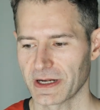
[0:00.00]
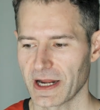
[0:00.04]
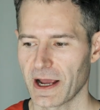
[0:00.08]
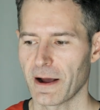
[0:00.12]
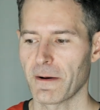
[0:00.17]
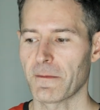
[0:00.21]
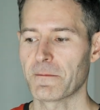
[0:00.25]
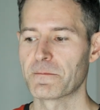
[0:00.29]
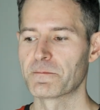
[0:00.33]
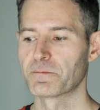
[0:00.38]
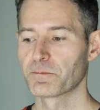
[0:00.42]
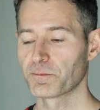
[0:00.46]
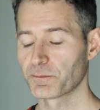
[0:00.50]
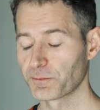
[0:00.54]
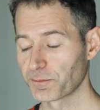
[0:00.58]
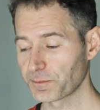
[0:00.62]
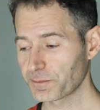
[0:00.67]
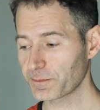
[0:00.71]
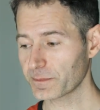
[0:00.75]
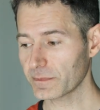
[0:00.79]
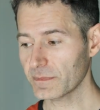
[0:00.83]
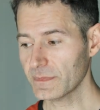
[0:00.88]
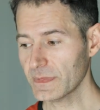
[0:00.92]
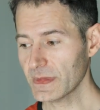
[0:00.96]
Now,
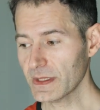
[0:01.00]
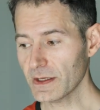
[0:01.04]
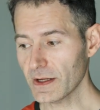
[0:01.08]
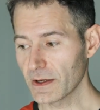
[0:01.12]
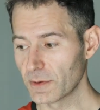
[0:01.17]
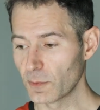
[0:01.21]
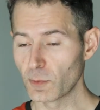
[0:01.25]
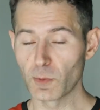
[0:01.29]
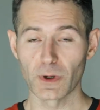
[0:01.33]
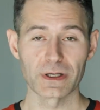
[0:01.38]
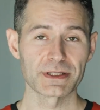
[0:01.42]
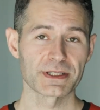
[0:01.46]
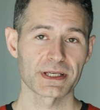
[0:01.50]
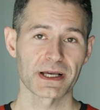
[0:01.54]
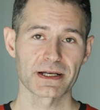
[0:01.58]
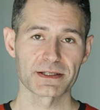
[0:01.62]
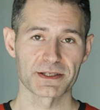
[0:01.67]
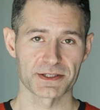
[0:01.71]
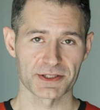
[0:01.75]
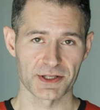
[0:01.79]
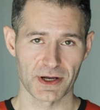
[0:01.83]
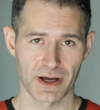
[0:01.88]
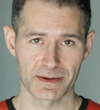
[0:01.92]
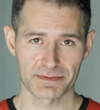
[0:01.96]
once
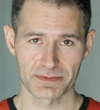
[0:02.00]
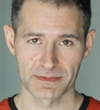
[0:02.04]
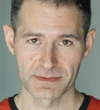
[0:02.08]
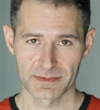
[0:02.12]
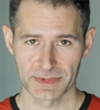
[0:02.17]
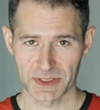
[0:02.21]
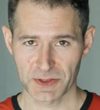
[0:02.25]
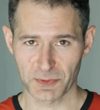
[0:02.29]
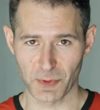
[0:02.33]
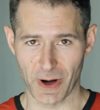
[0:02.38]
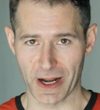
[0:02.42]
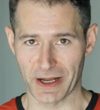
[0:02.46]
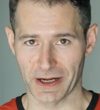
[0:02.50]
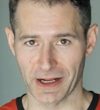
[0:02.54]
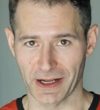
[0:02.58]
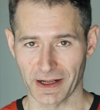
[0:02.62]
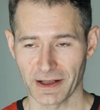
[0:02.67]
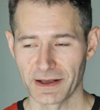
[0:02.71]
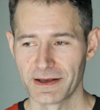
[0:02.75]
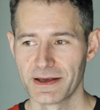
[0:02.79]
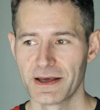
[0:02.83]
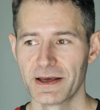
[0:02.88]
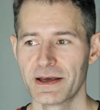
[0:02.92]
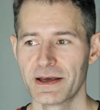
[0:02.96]
I'd stopped sweating